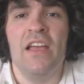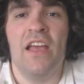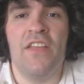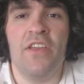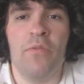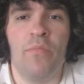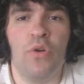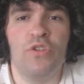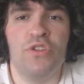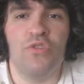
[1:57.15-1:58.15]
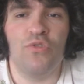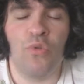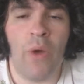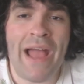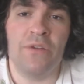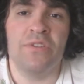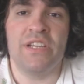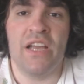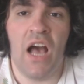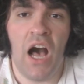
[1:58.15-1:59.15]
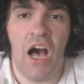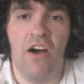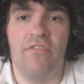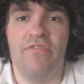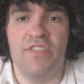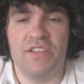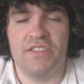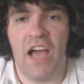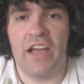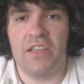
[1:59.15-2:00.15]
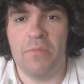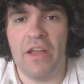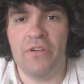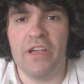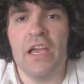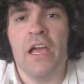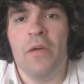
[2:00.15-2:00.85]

in the emotional grounding of this documentary